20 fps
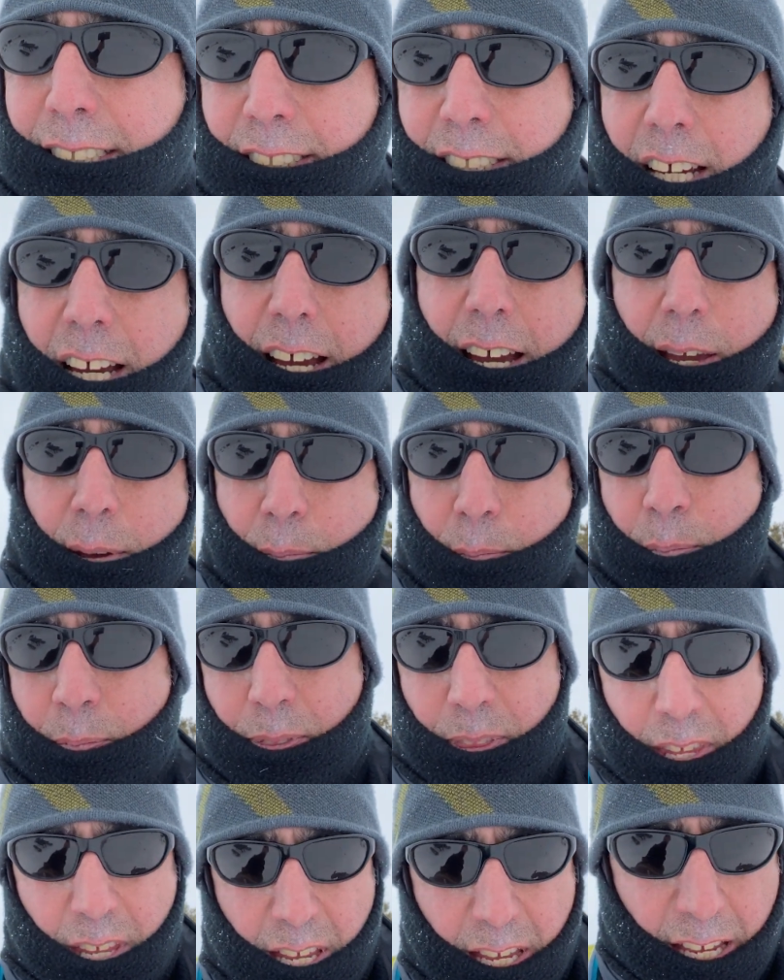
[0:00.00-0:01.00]
time
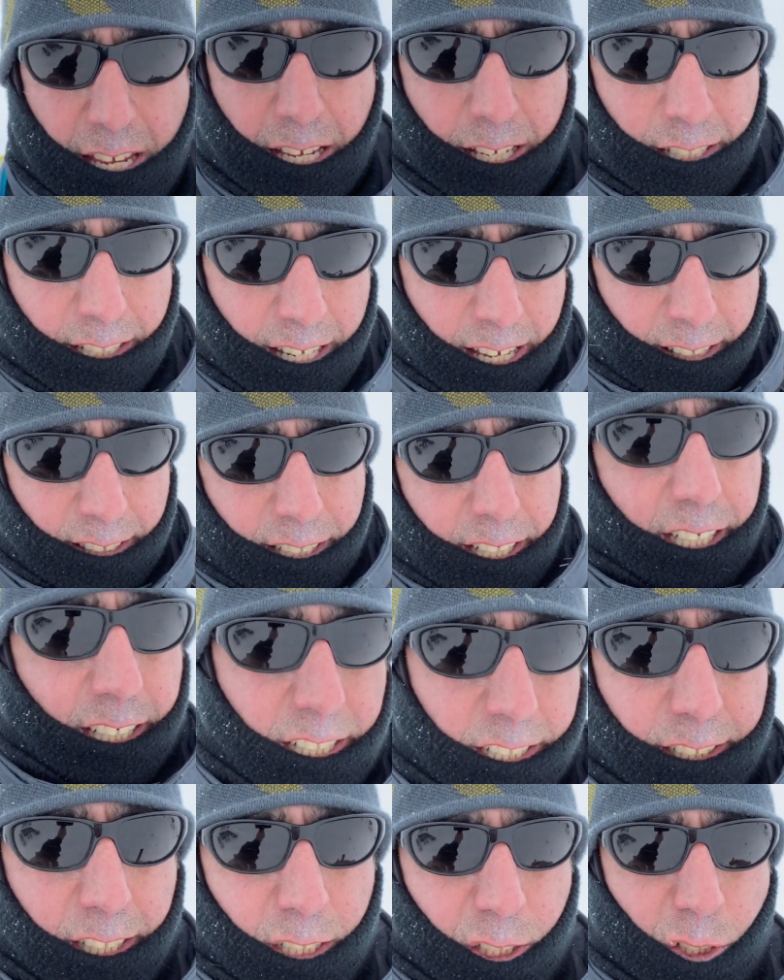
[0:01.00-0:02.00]
now that I
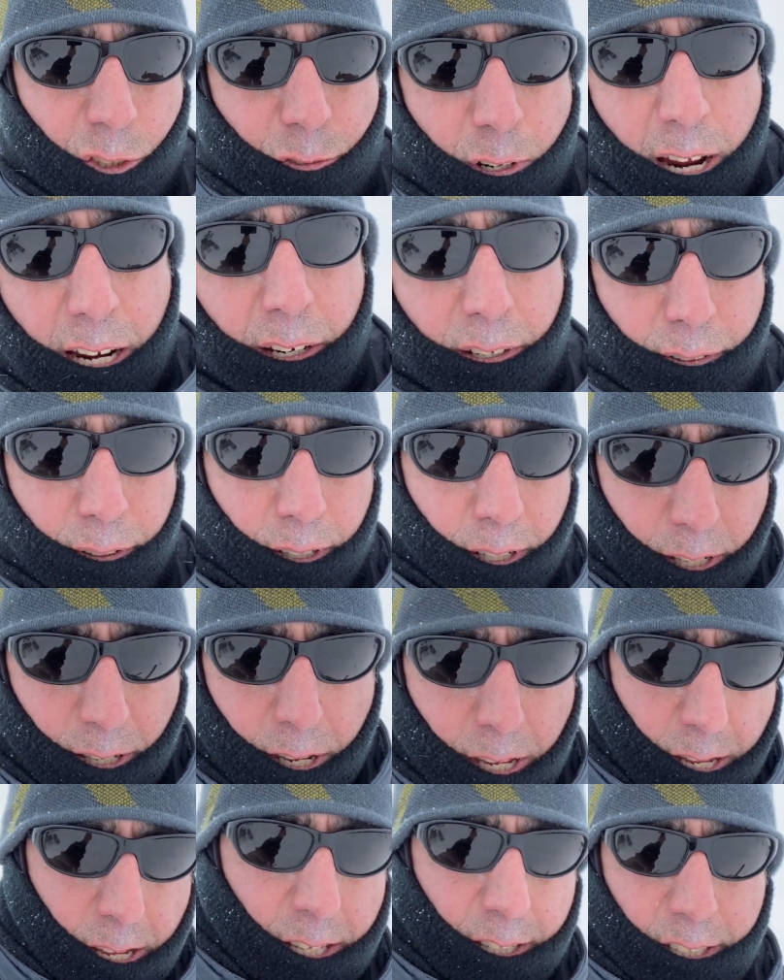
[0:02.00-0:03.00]
got a nice track
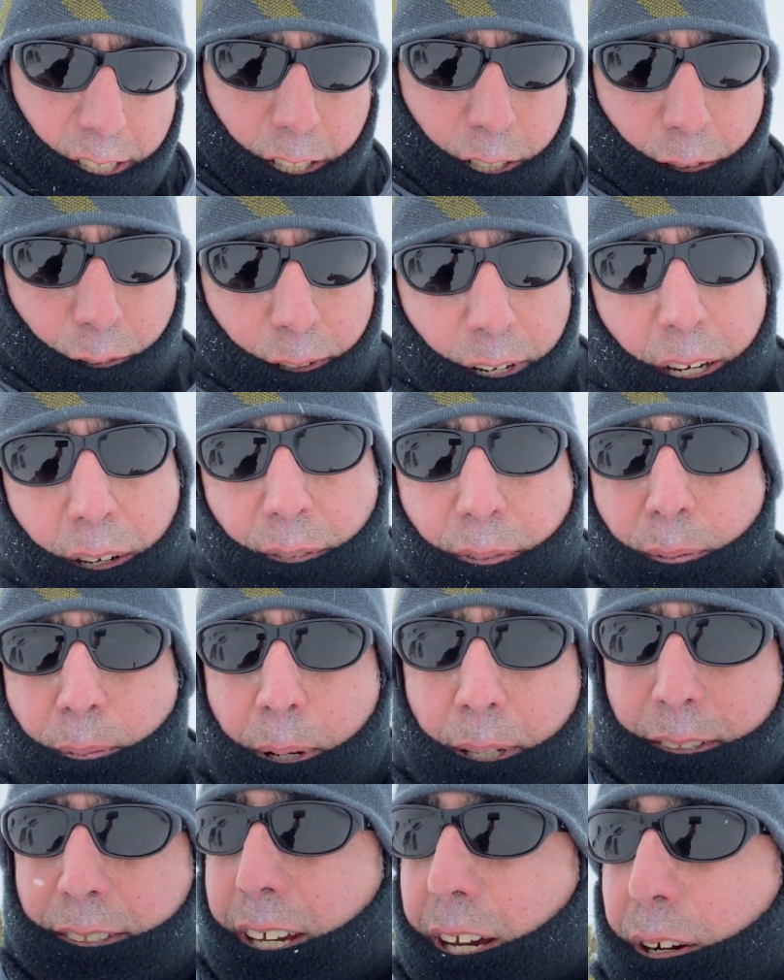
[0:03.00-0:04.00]
that I created for
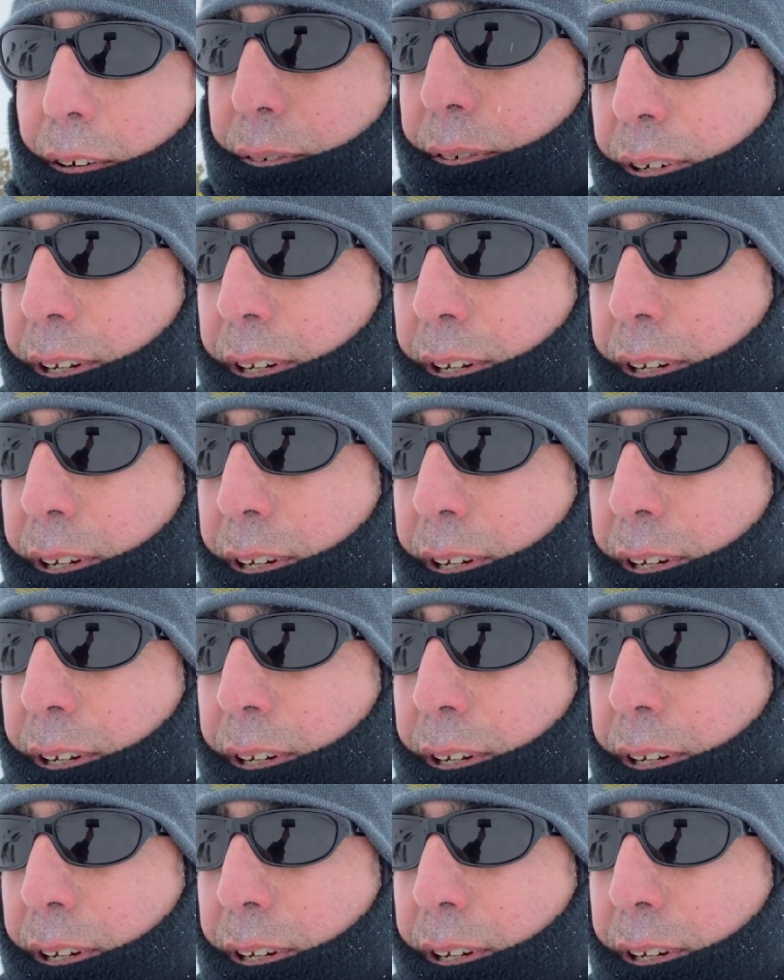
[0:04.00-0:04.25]
myself.